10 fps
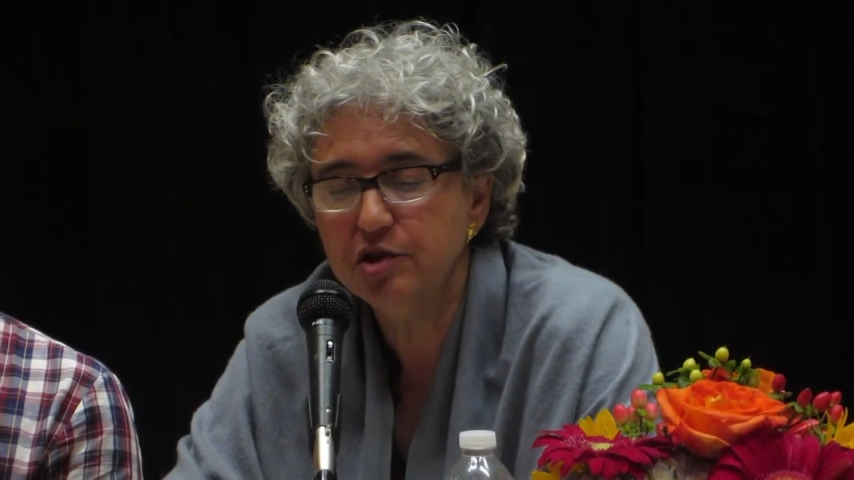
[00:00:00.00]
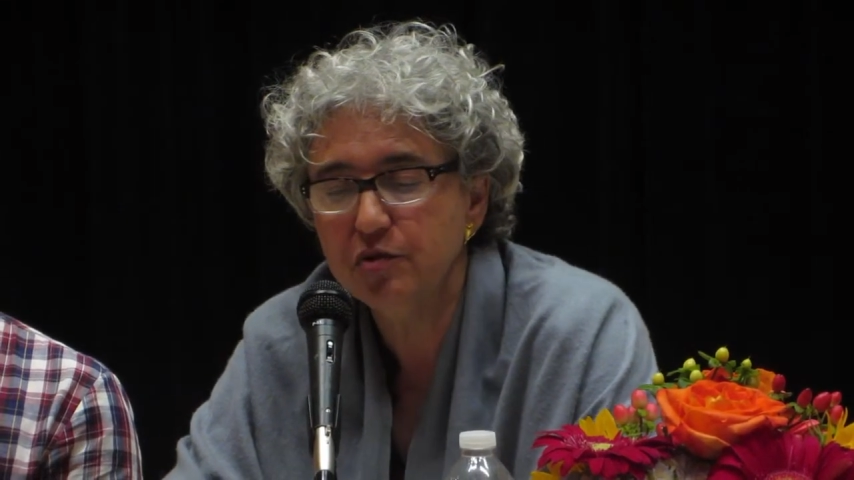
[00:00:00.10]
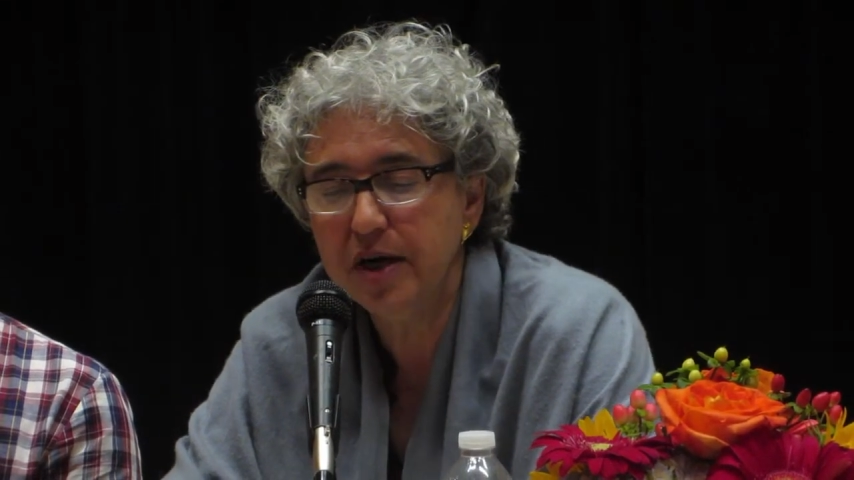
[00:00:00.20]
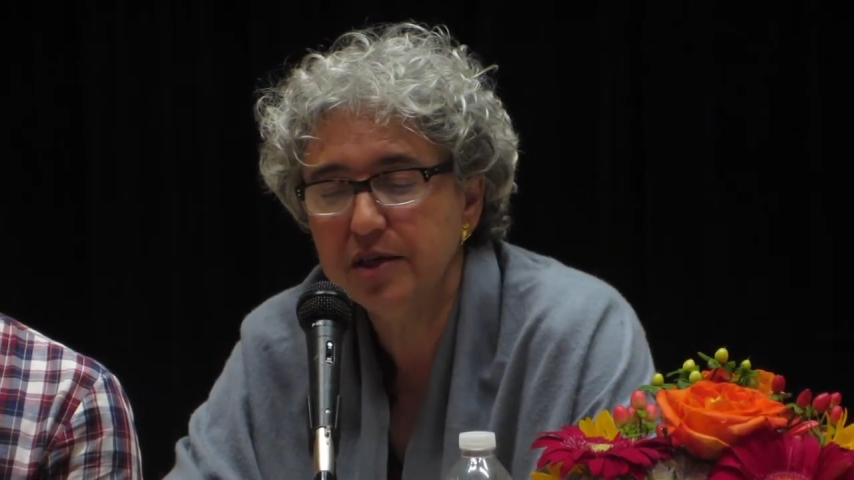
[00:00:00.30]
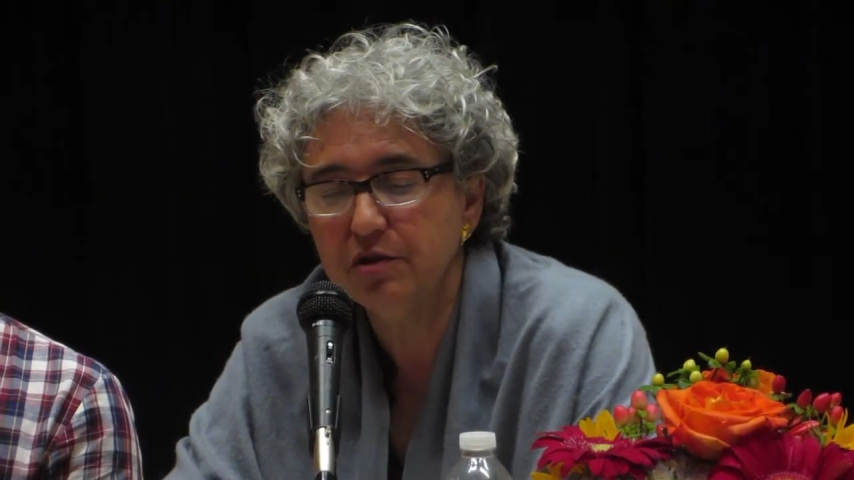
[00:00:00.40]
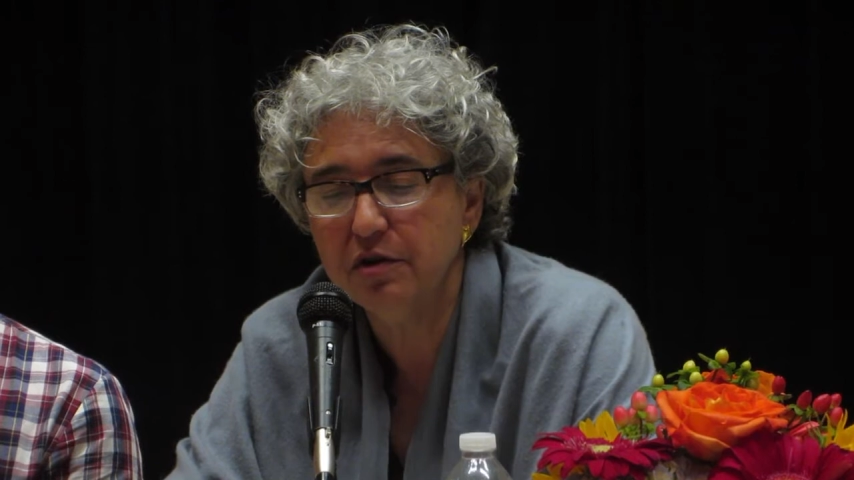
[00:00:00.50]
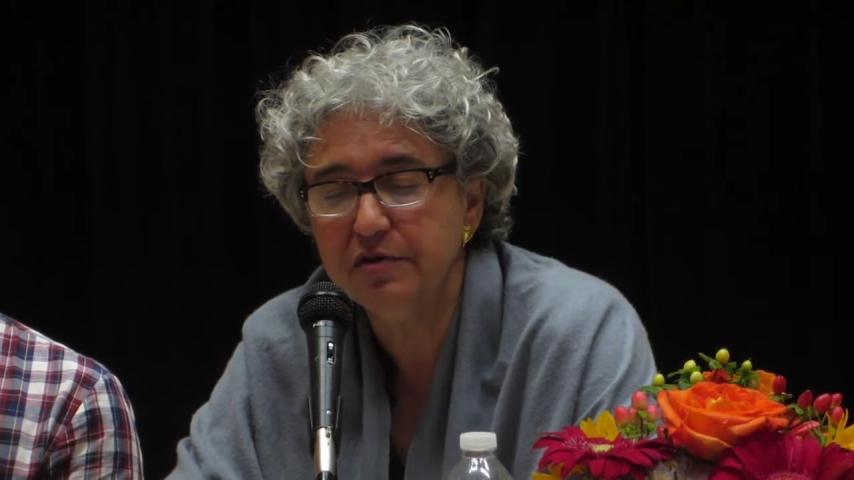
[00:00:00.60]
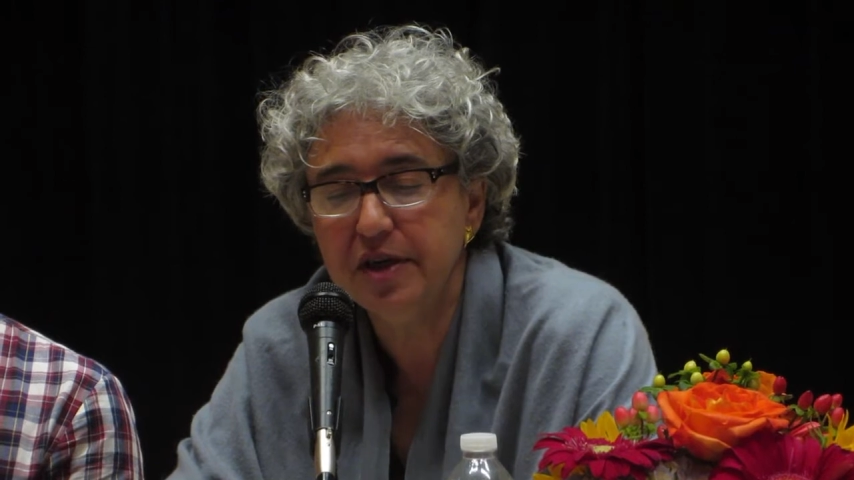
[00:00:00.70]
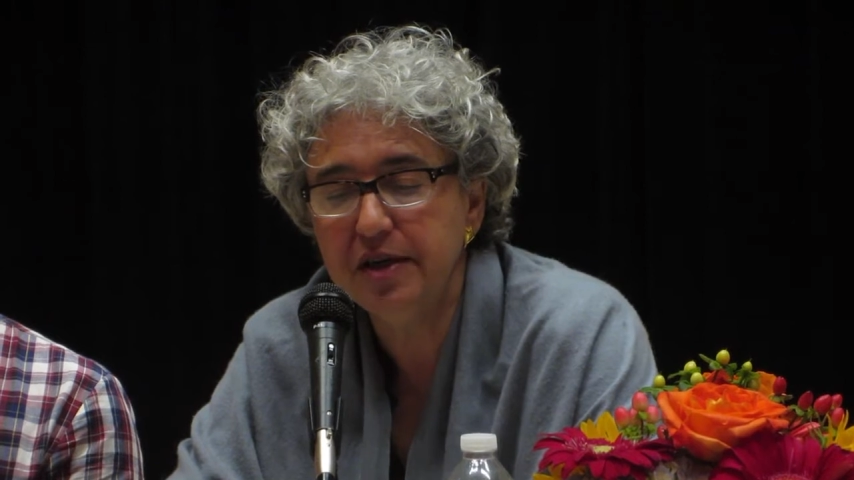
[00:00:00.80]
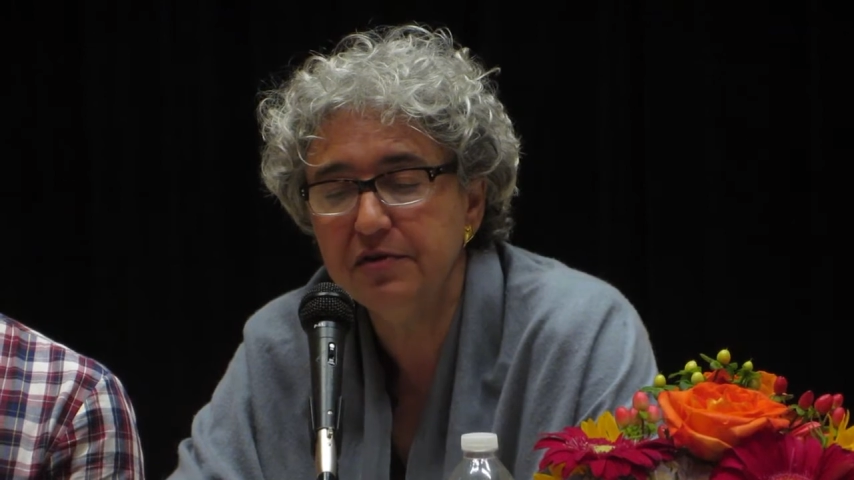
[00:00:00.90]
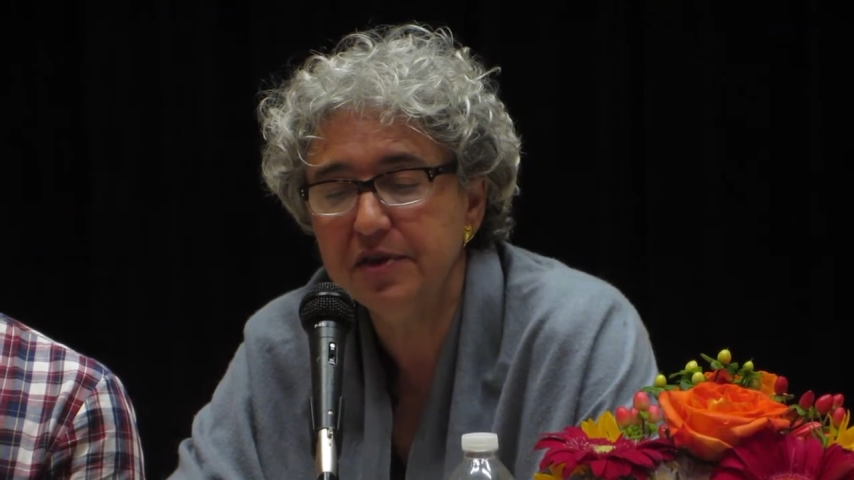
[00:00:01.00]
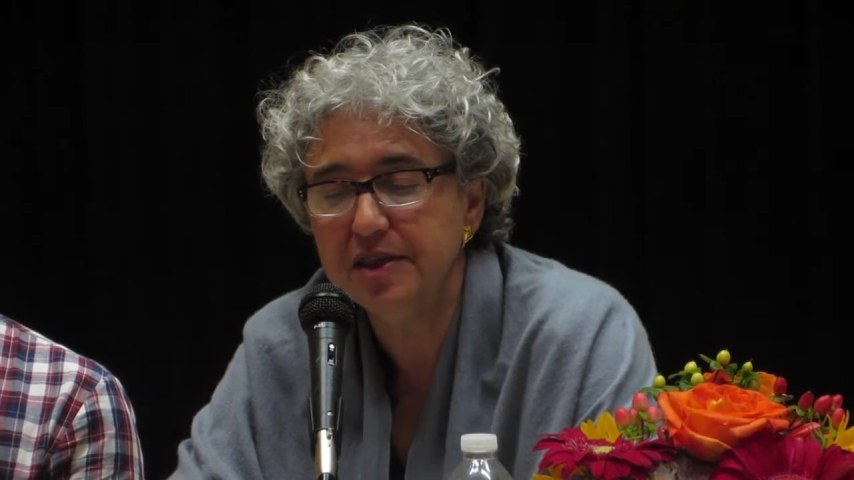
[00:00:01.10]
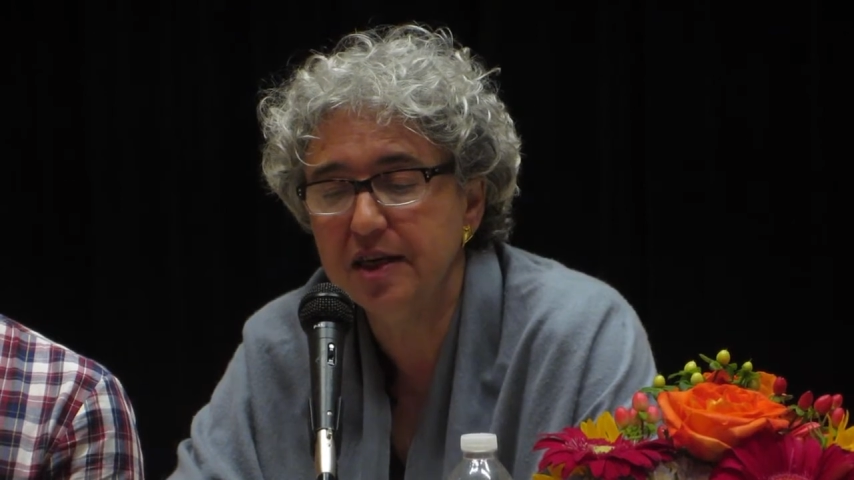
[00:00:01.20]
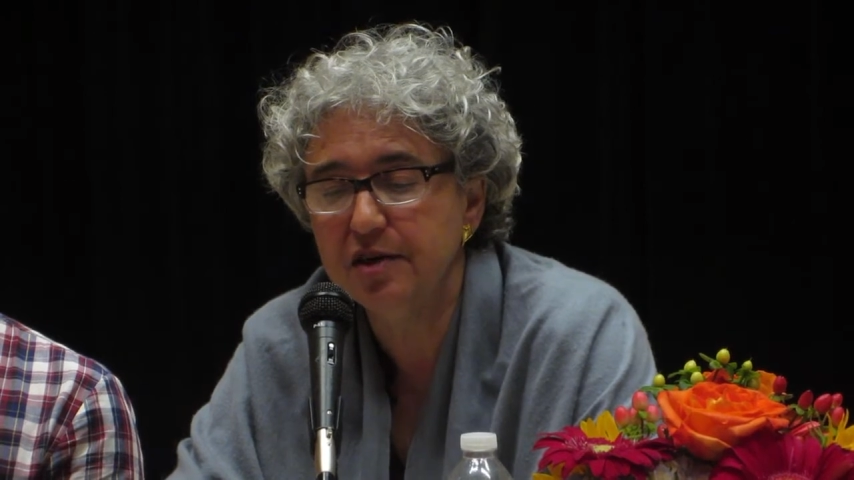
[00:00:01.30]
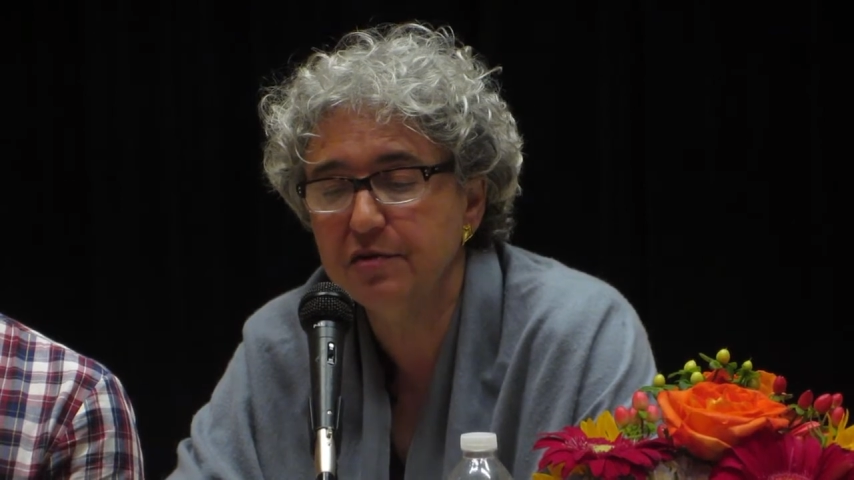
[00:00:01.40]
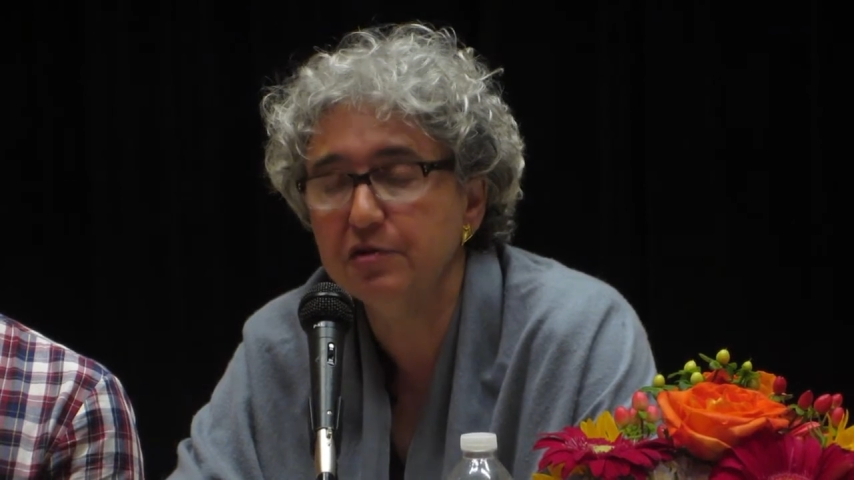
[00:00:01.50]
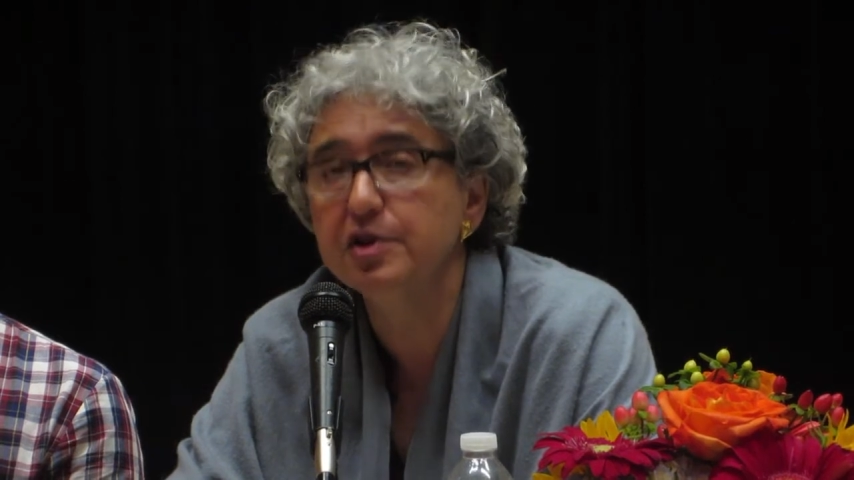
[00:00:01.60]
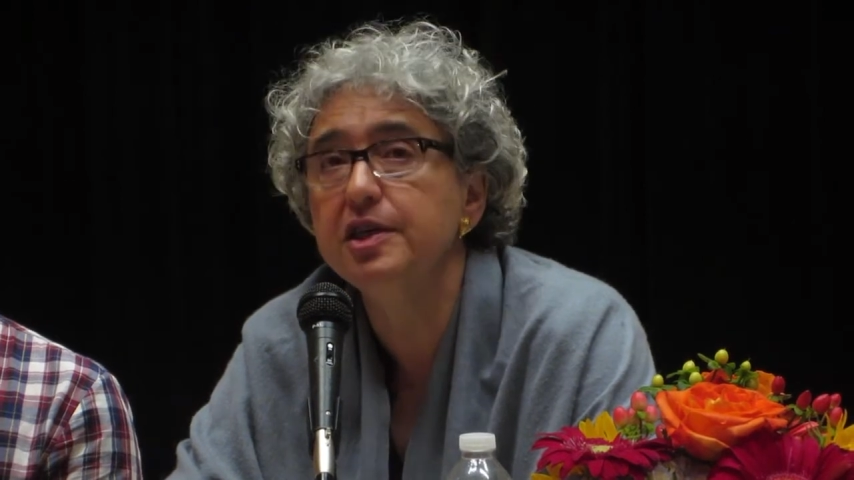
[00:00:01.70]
director of an infant center for